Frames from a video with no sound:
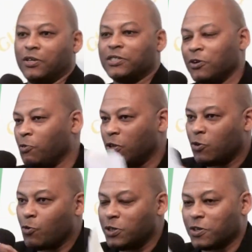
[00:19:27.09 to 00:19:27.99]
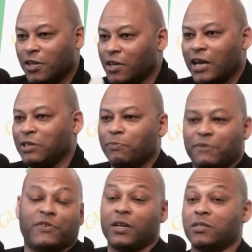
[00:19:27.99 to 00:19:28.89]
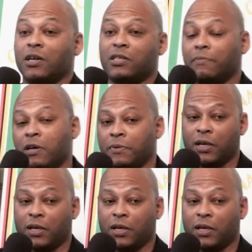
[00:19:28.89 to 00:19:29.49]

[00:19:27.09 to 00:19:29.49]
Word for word: so we'd always, and it'd be a very exciting moment.